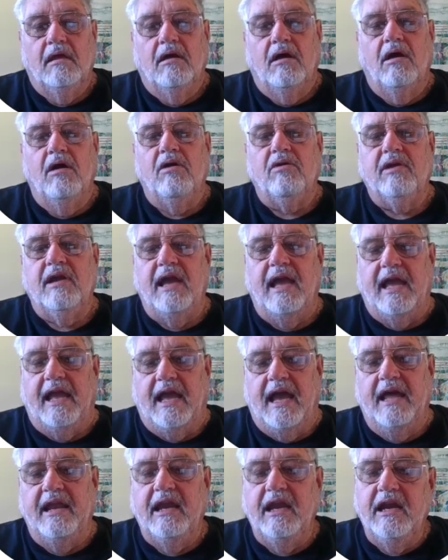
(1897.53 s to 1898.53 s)
Okay,
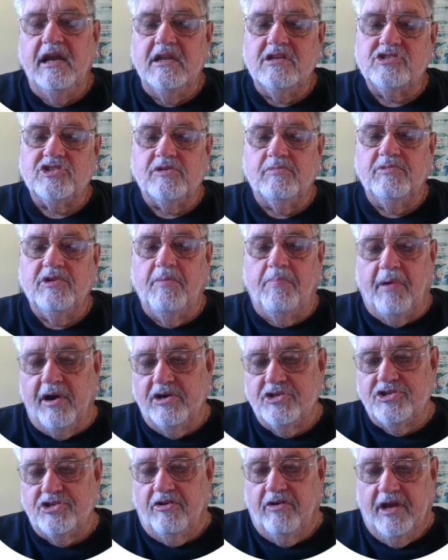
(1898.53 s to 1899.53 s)
I needed some
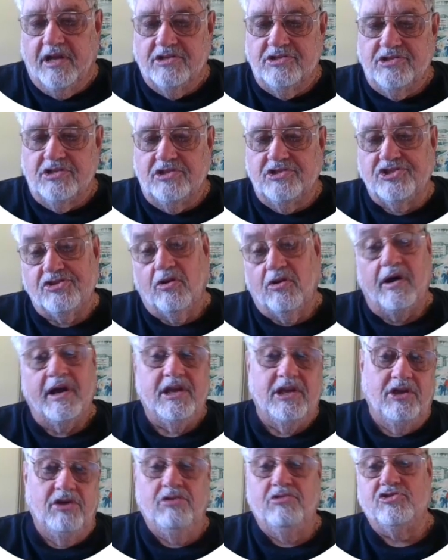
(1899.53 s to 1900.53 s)
departure engines, so I
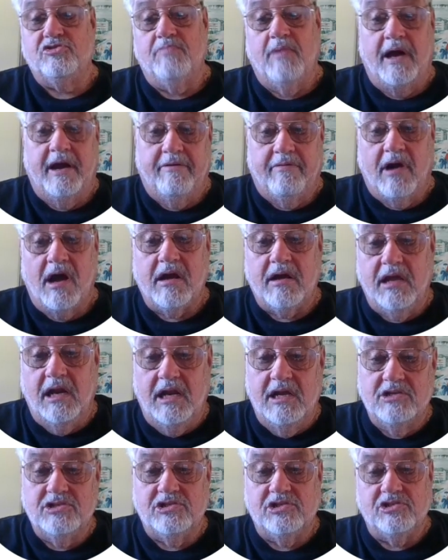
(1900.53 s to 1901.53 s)
used my rocket
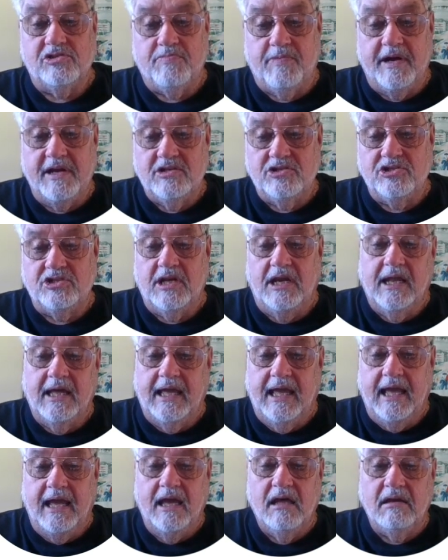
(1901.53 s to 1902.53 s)
engine spreadsheet
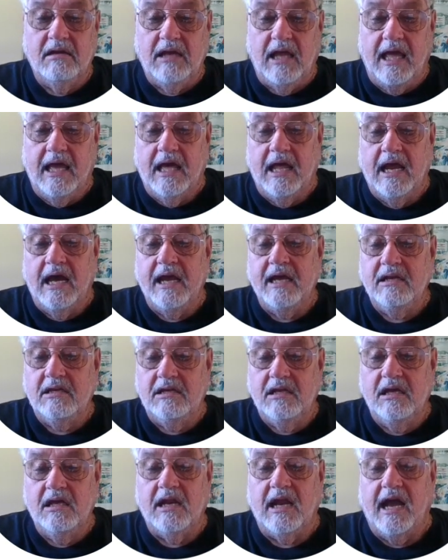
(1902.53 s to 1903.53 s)
again, and I
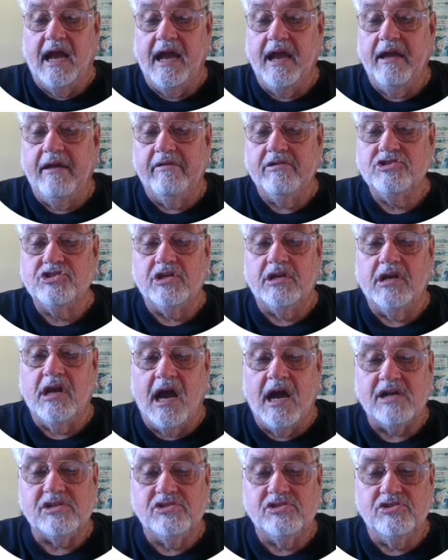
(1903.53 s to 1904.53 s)
did a hydrogen
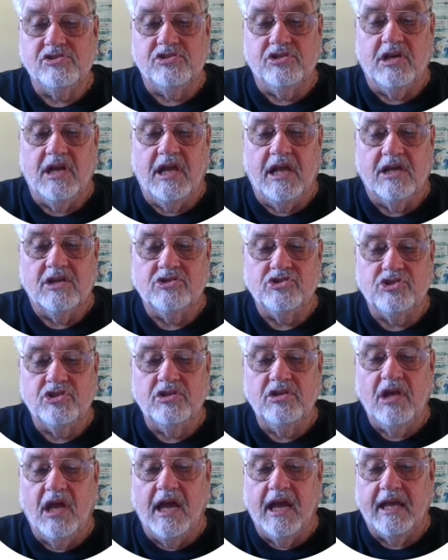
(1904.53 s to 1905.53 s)
oxygen
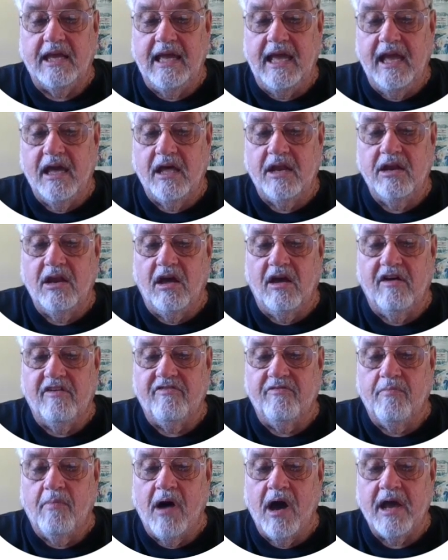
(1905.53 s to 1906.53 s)
engine, again,
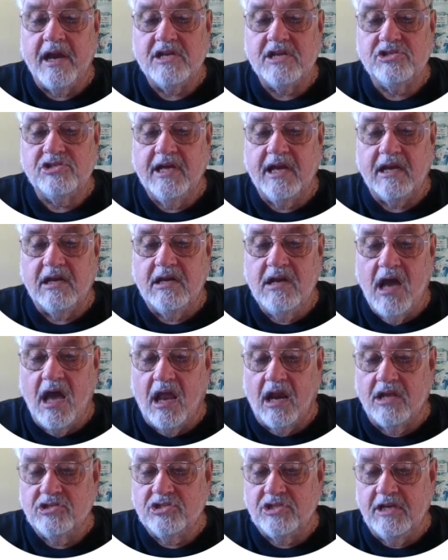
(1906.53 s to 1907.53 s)
of modest
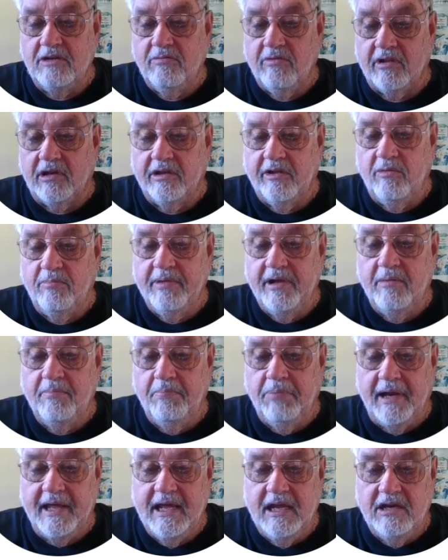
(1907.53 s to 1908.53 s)
technology with a little bit of
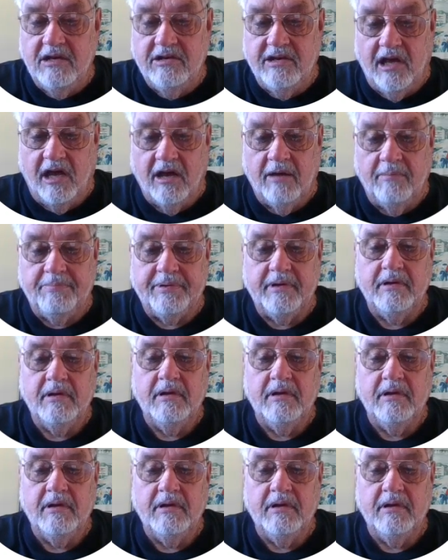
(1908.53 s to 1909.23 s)
bleed dump,